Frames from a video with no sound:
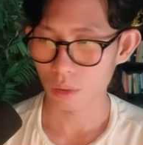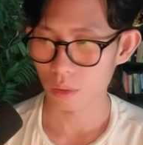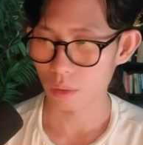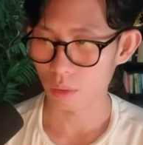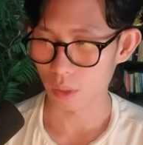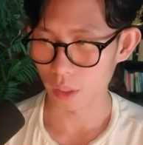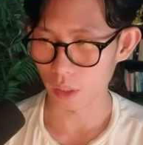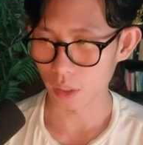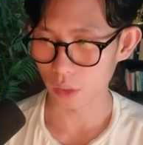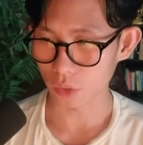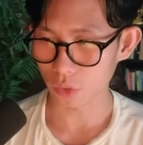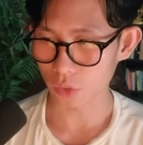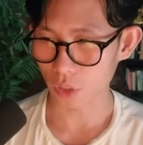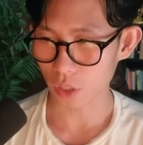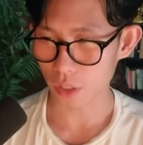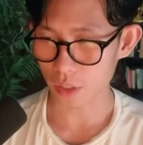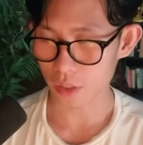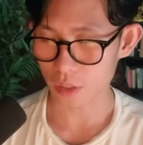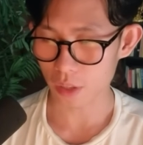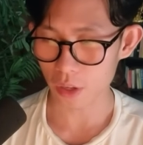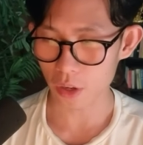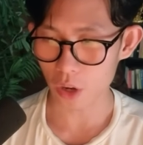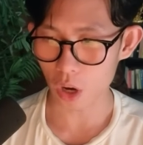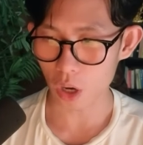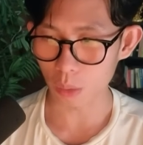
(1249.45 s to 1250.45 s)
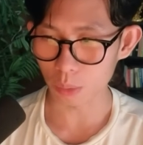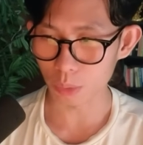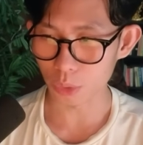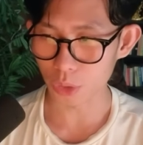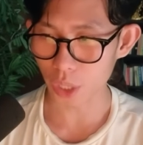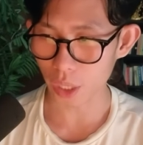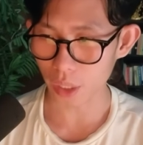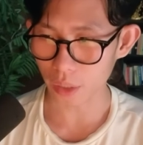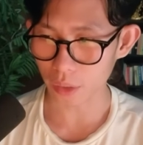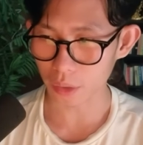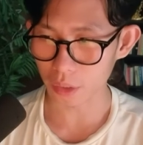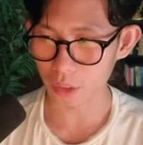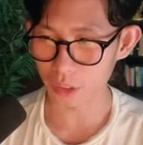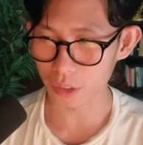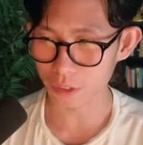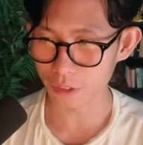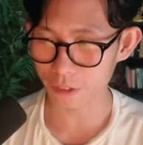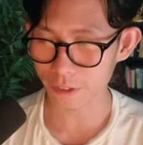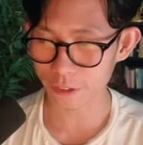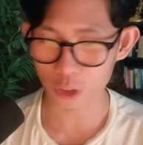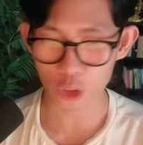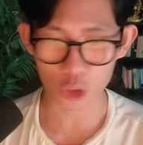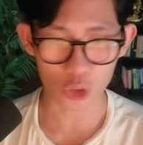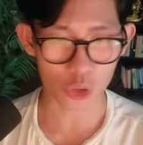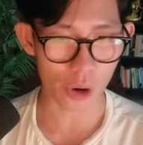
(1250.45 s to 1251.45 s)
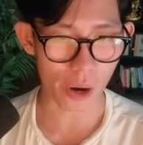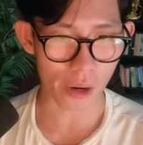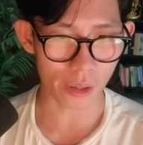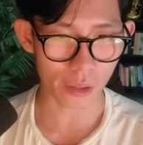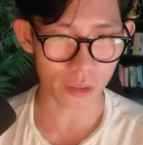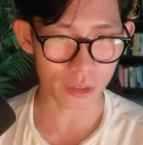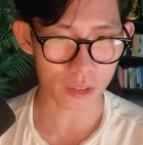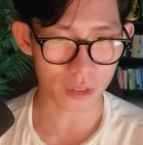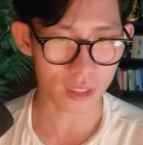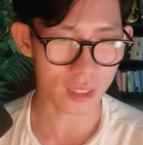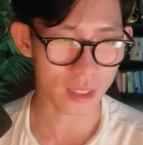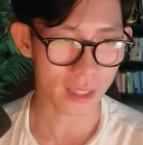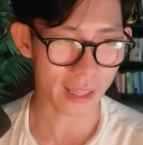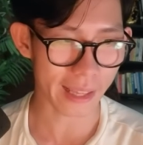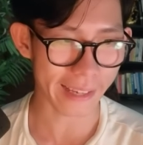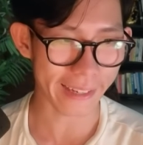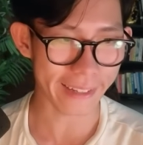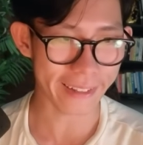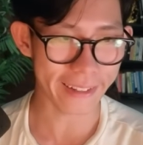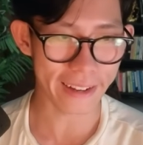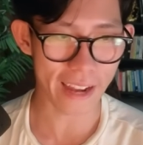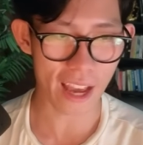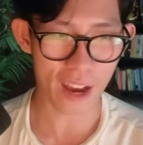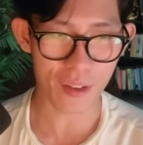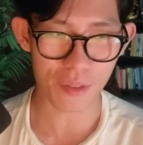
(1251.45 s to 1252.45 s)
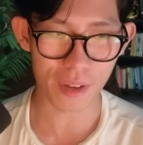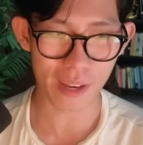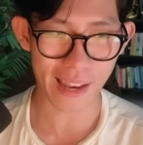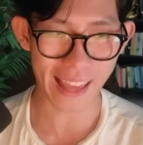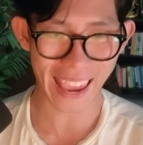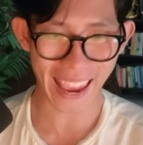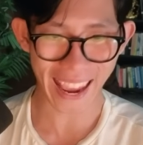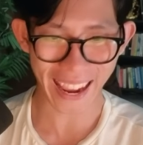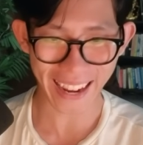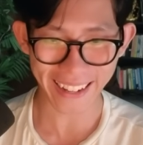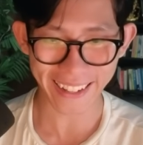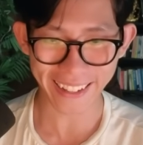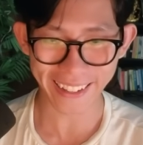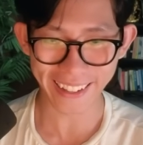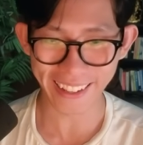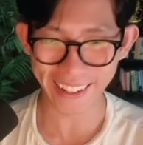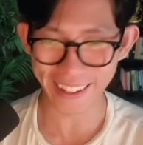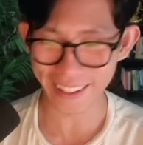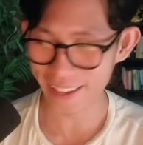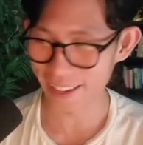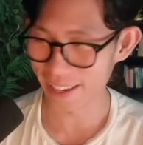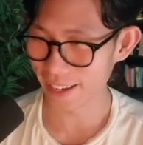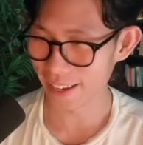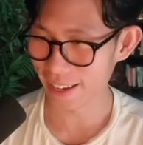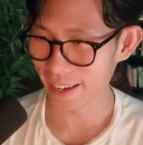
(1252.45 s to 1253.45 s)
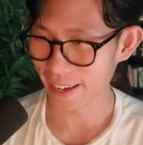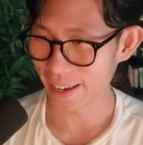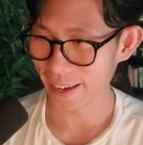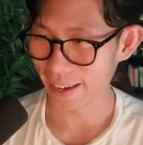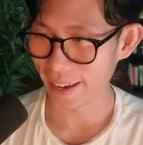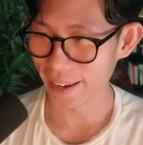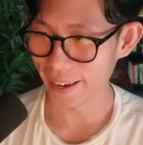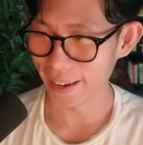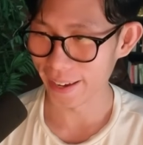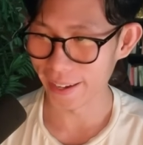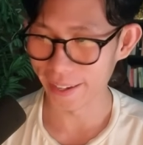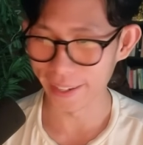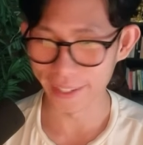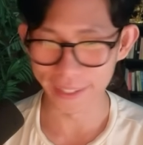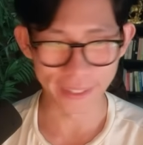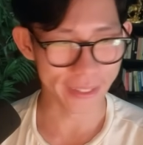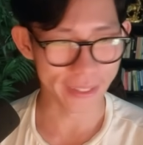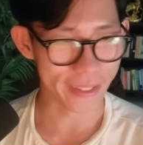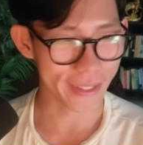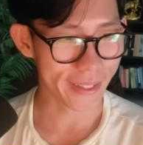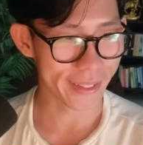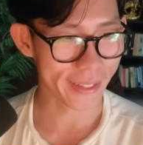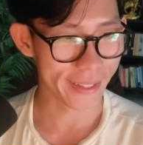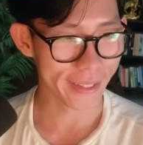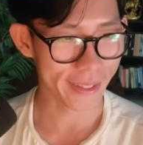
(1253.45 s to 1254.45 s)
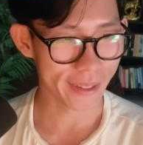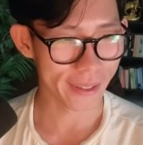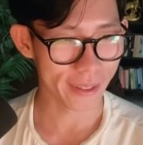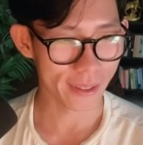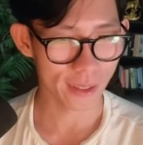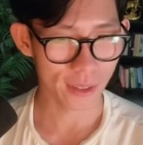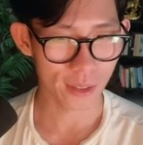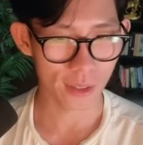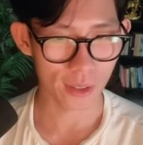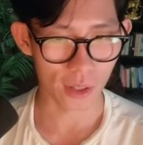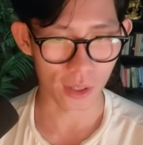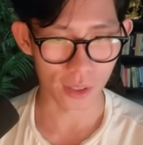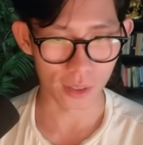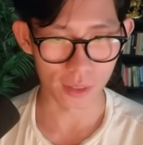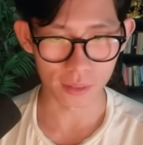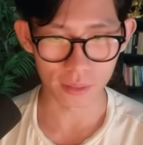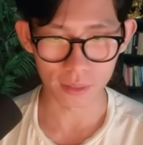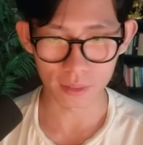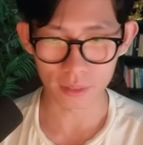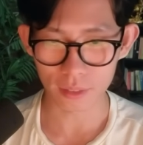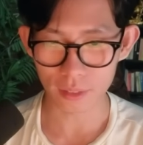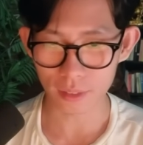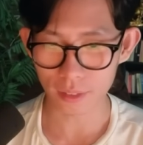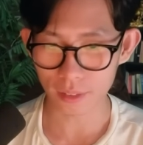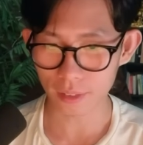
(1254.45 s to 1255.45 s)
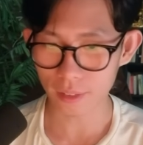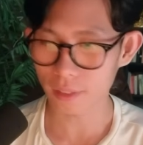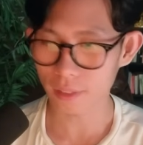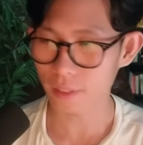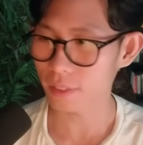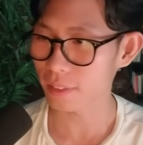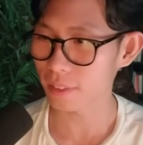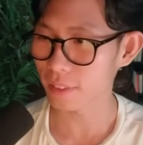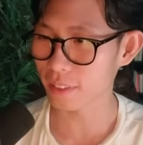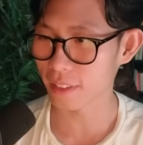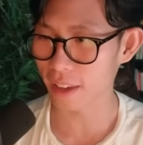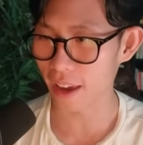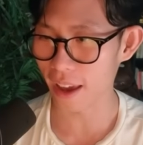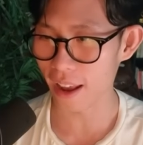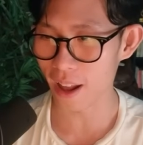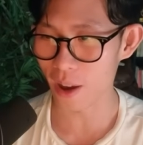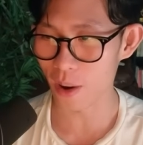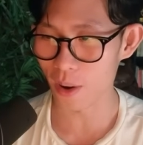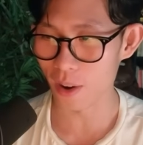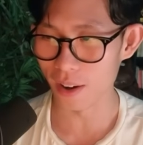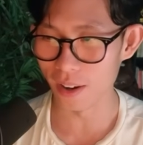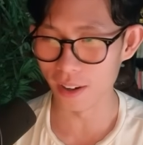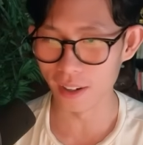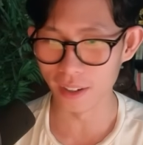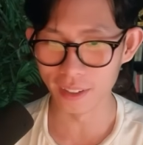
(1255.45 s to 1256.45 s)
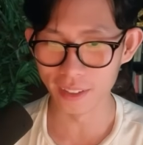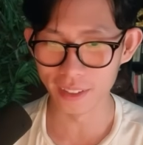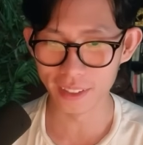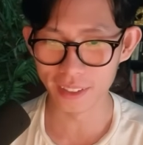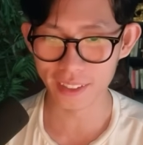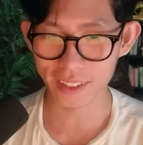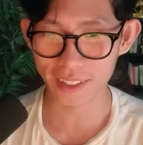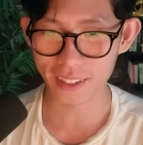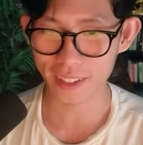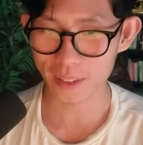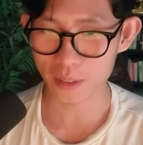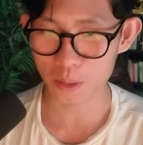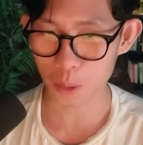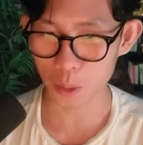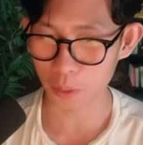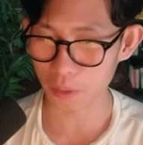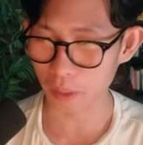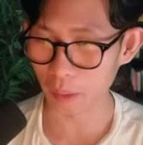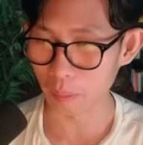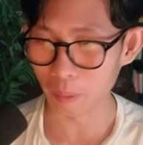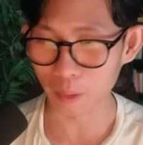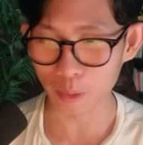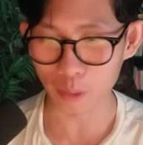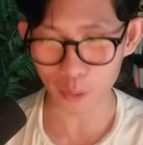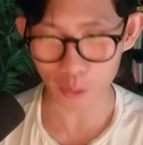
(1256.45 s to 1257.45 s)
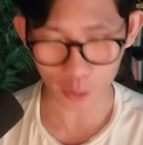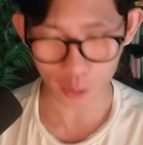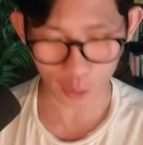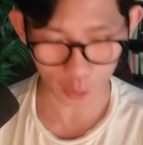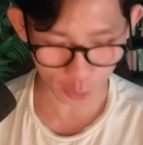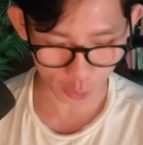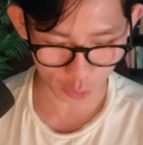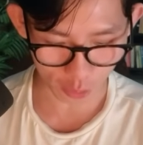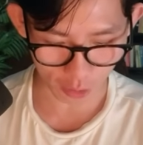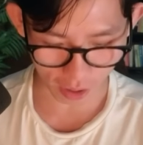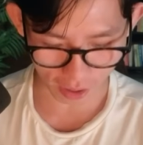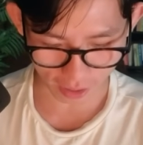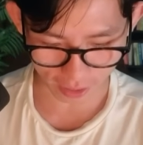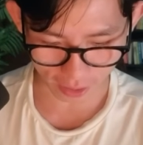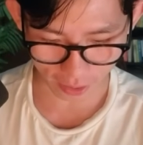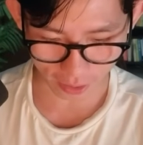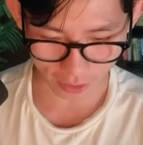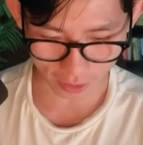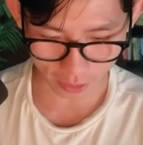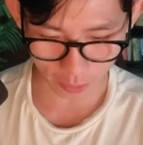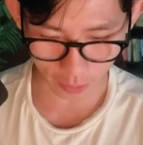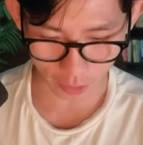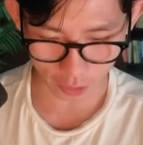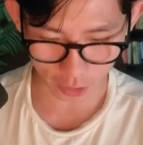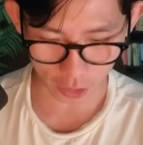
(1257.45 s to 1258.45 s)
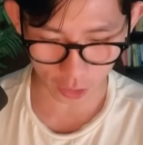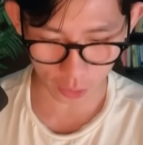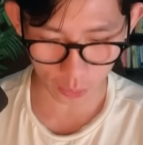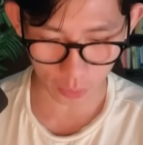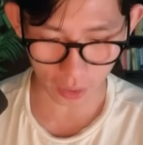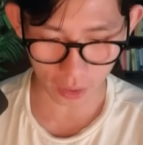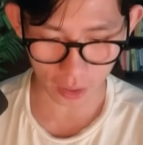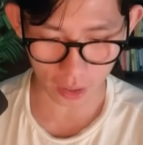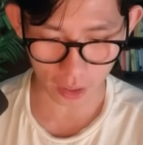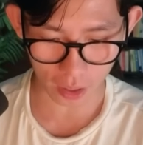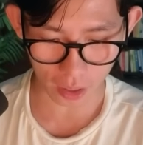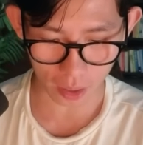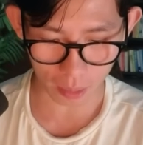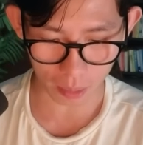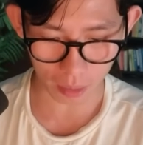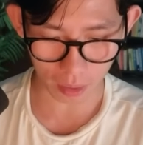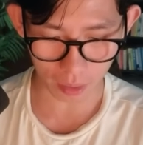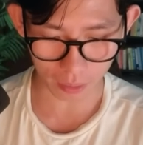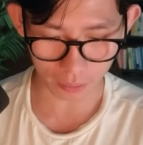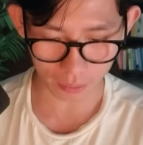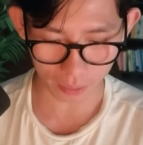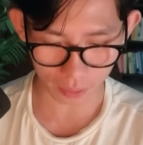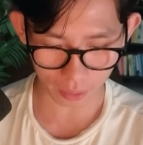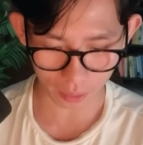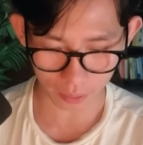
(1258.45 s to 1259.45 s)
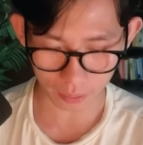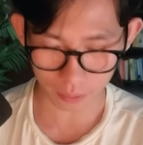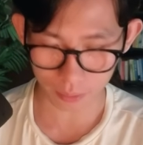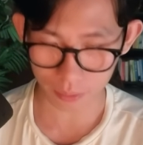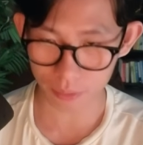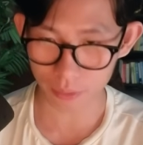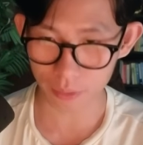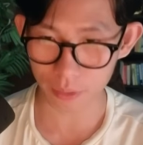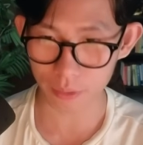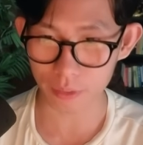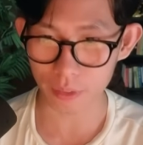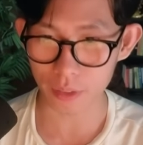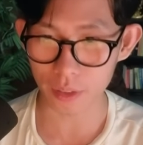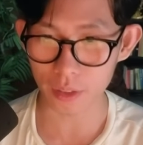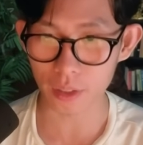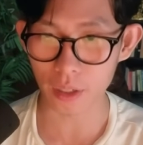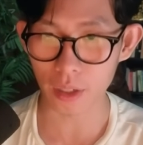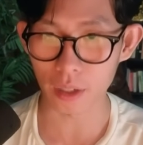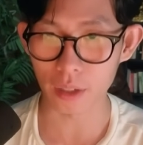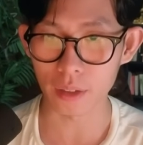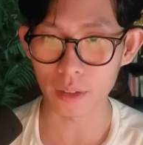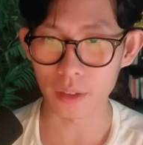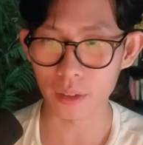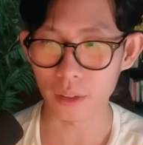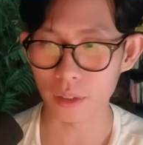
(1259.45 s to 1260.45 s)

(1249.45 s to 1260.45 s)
Right, trying to stay objective, trying to stay level-headed and not get out early. So tempted to close right now, especially when you're up like fucking 50k.